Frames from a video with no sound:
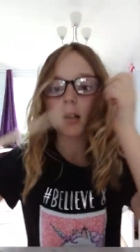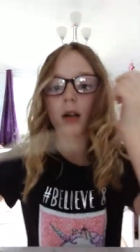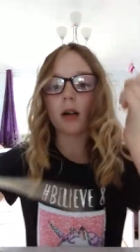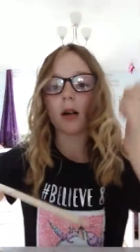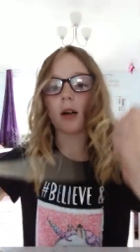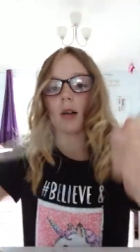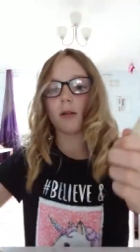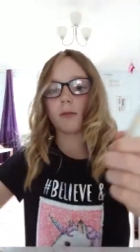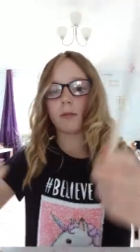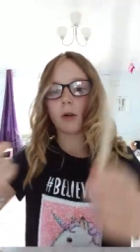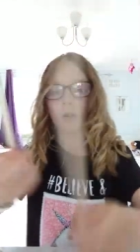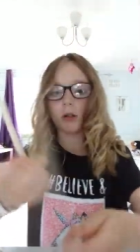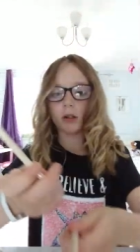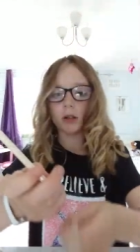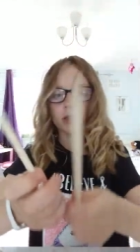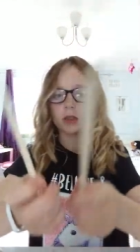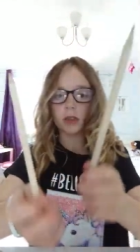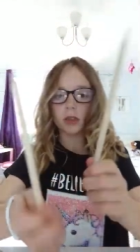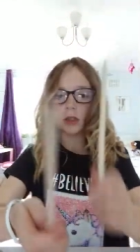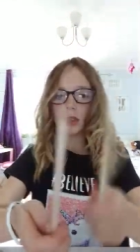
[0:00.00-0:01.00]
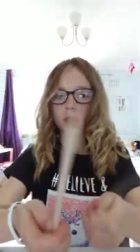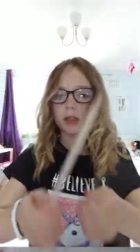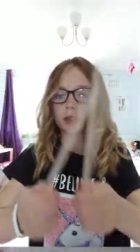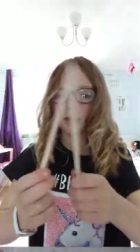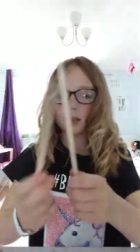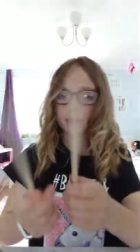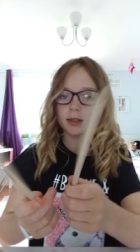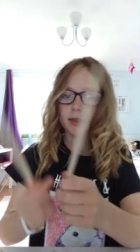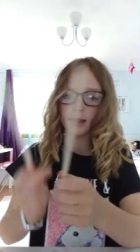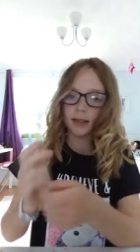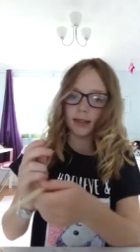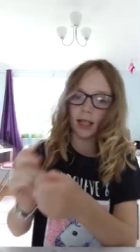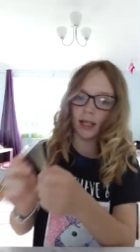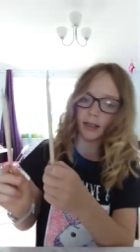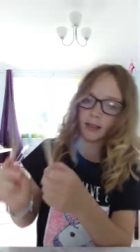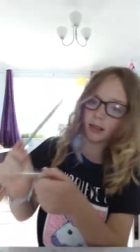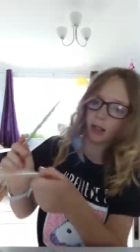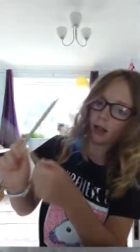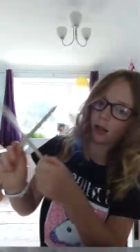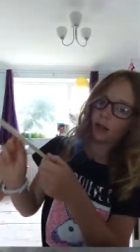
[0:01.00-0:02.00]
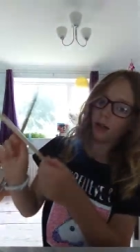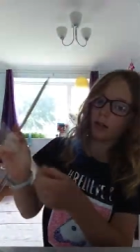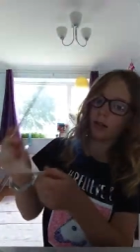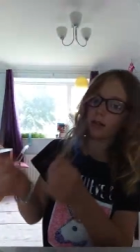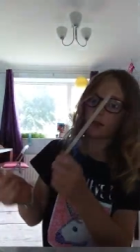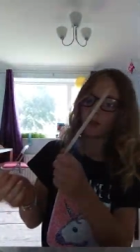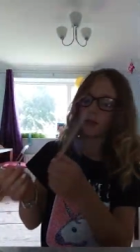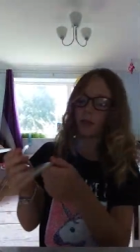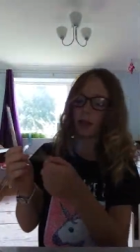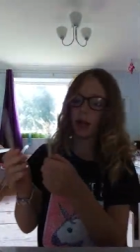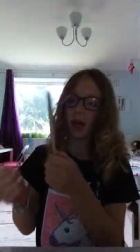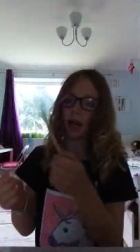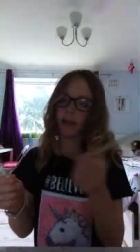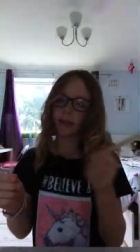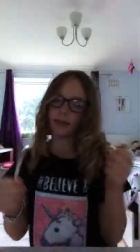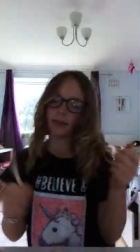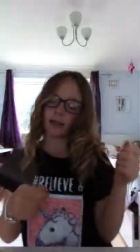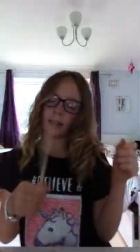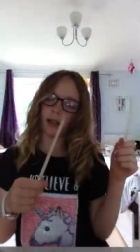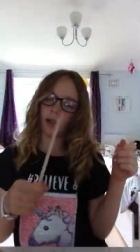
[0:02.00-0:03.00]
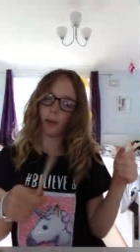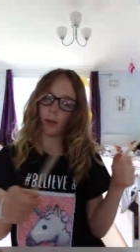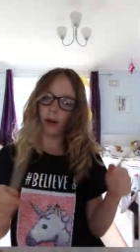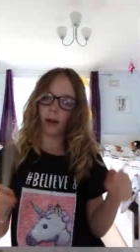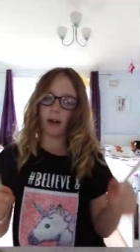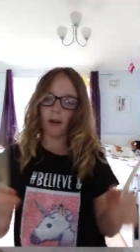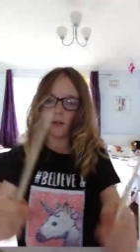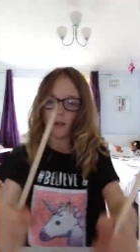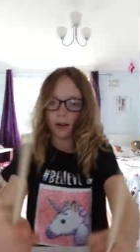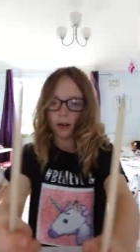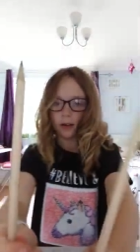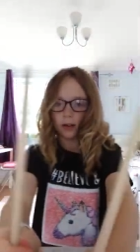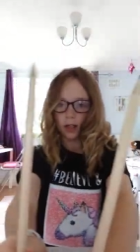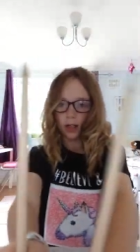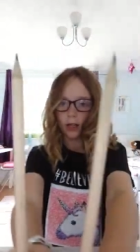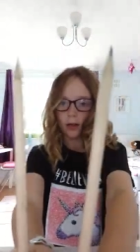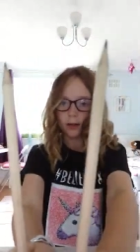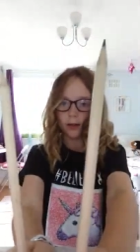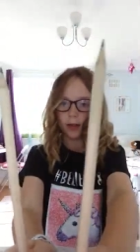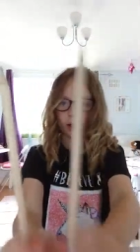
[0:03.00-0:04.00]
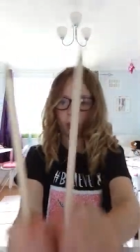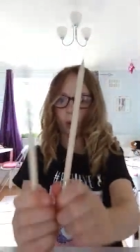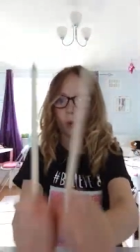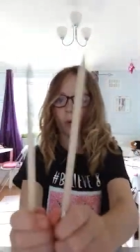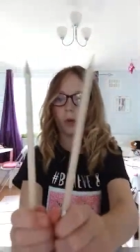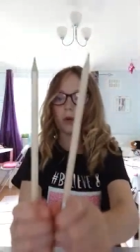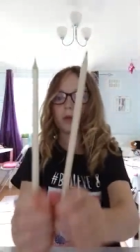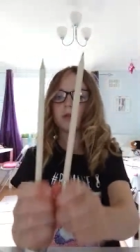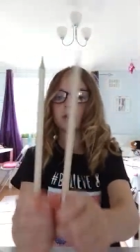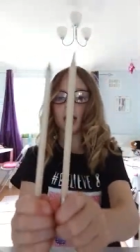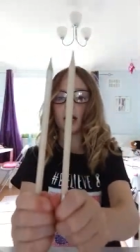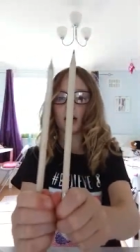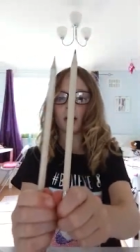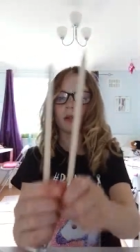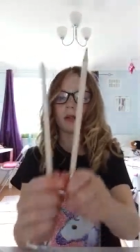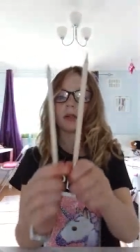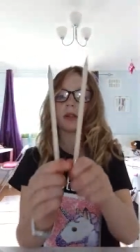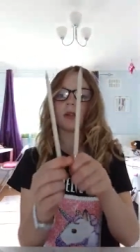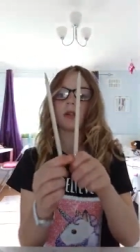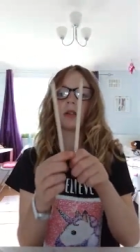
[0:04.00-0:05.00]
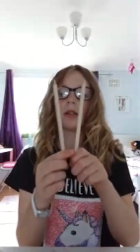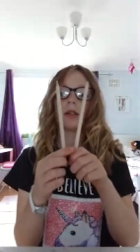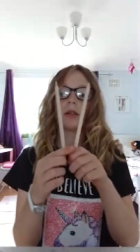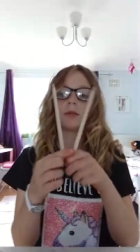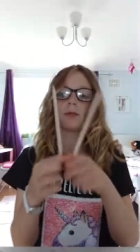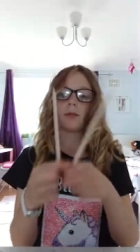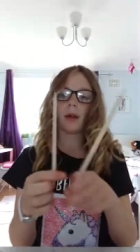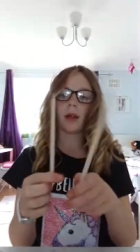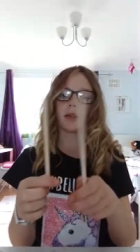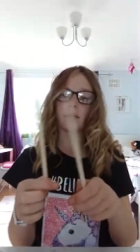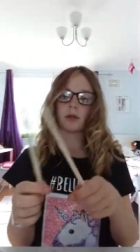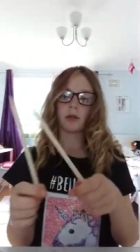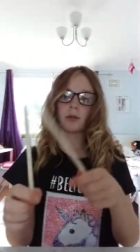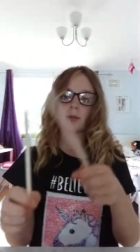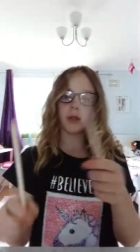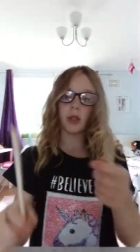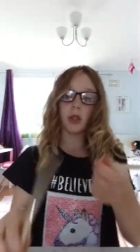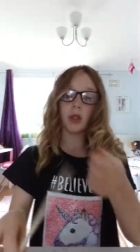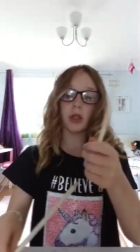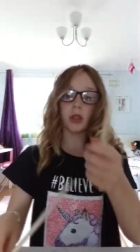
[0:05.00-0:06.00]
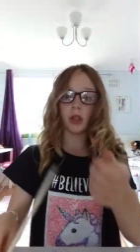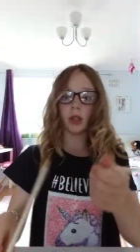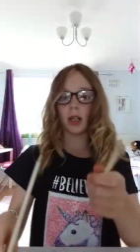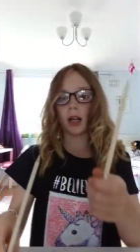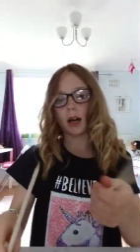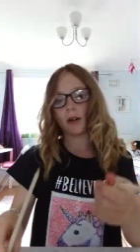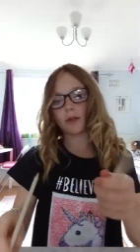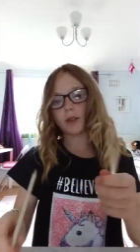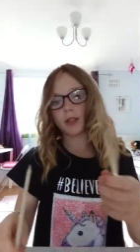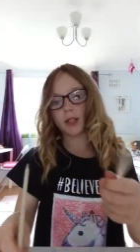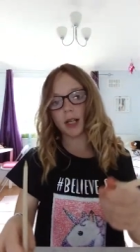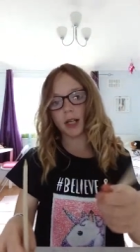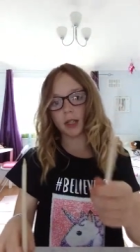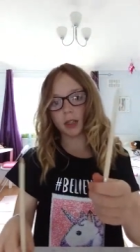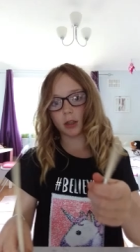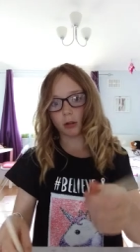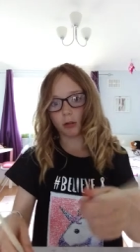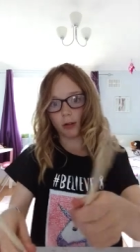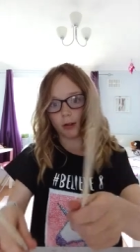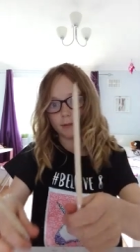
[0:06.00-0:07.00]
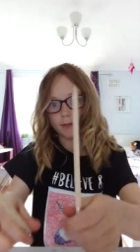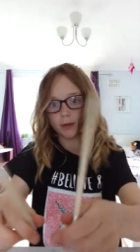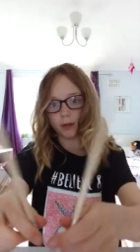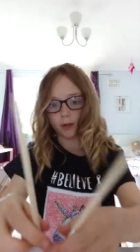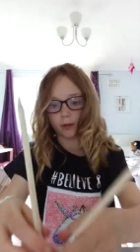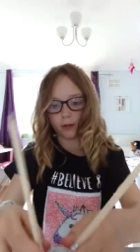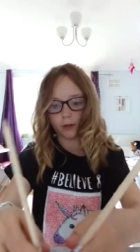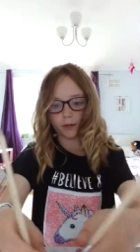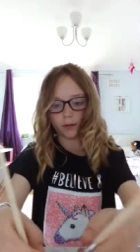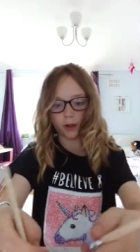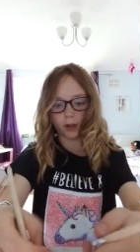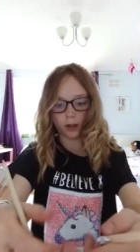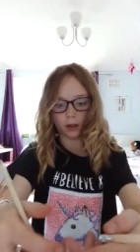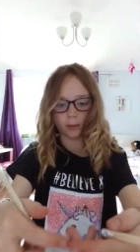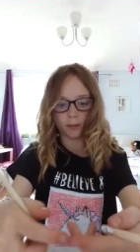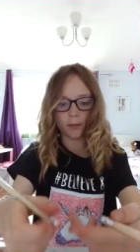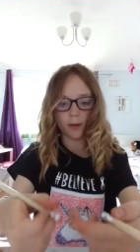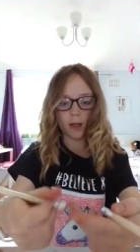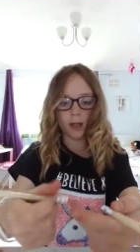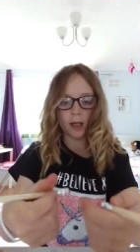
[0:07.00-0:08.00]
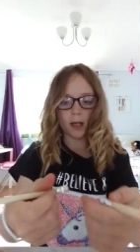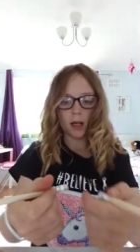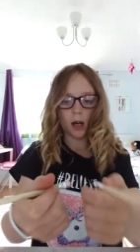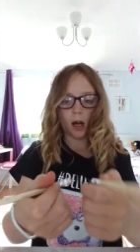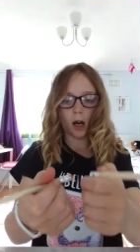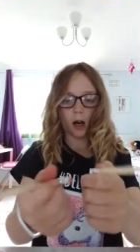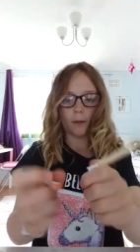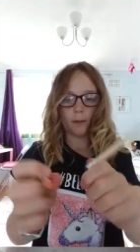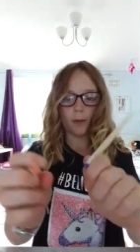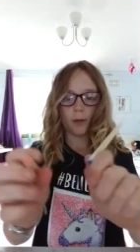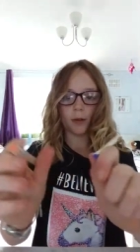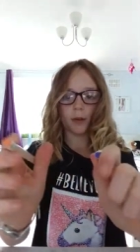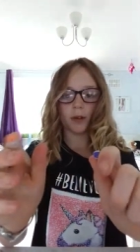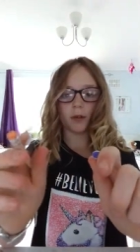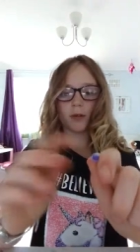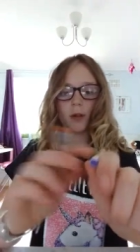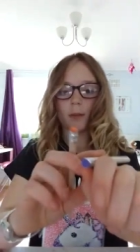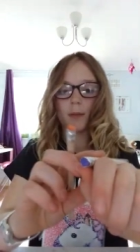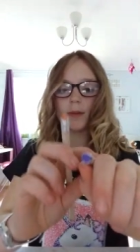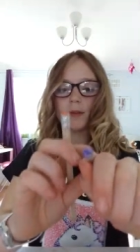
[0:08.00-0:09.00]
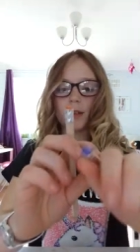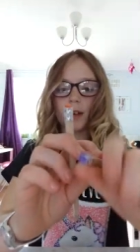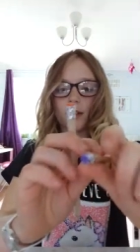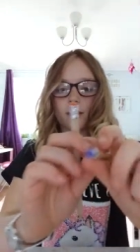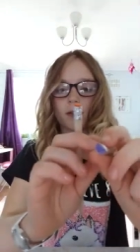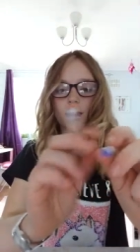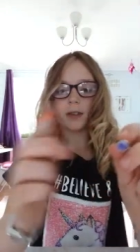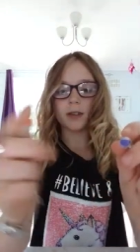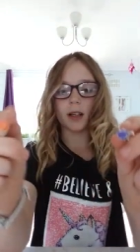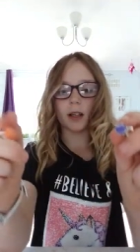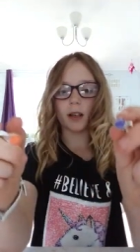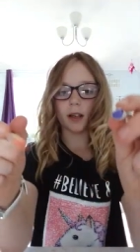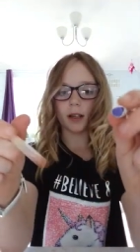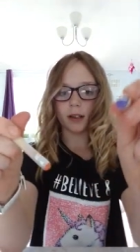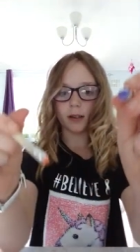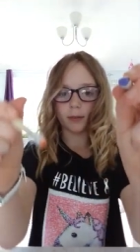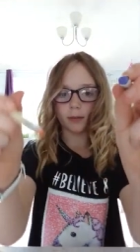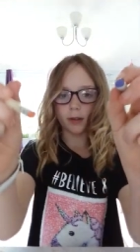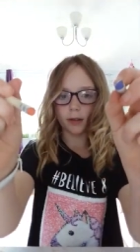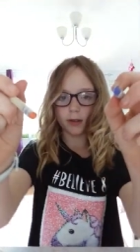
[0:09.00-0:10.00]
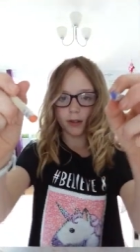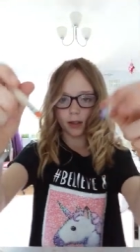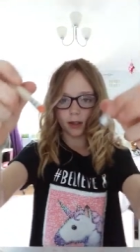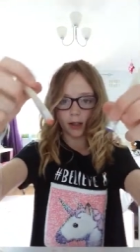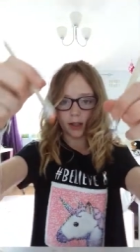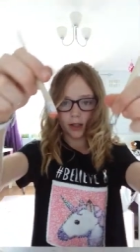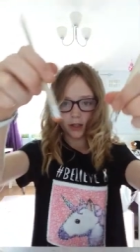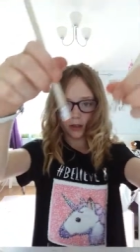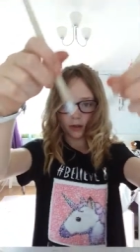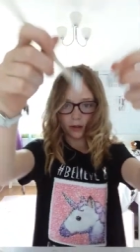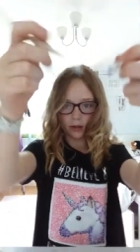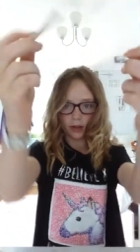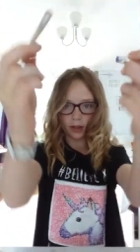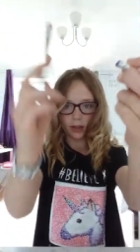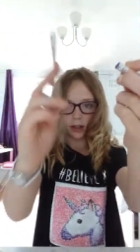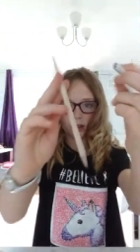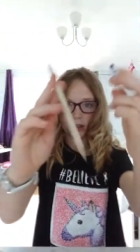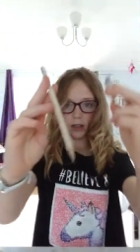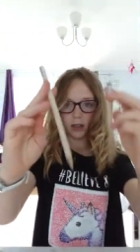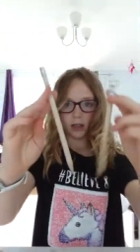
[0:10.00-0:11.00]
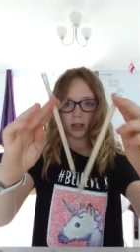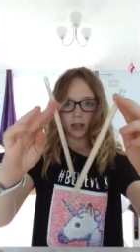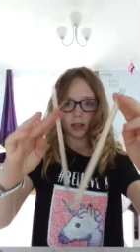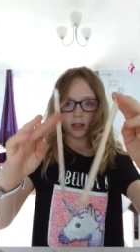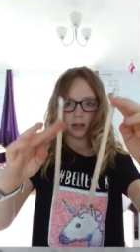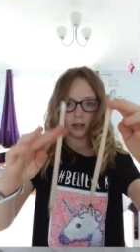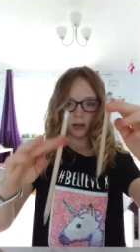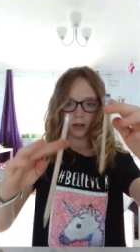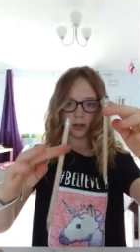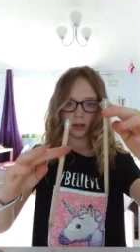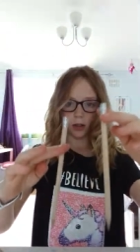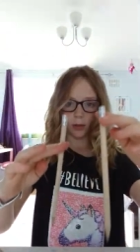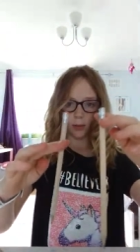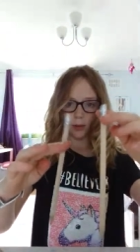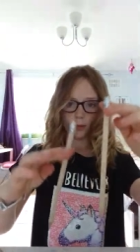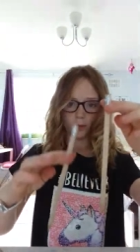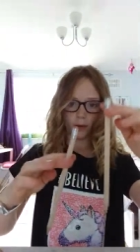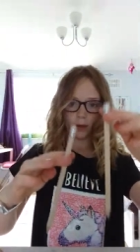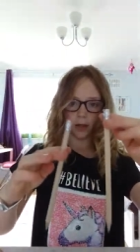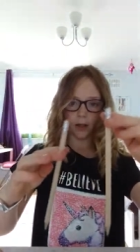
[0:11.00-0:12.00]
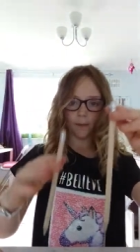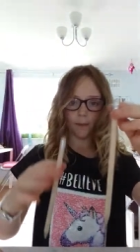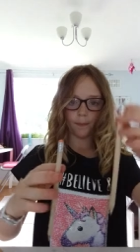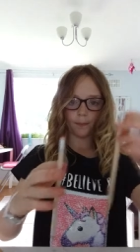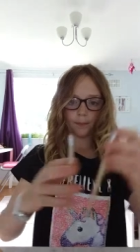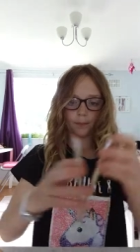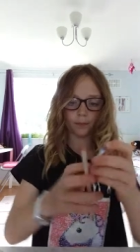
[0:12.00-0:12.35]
uh, Morrison's, Tesco's, Asda, wherever. They all sell pencils. You're just going to have to take the grips off if they can. I pulled the rubbers off because I like them because they're like shorter. Look so much pretty.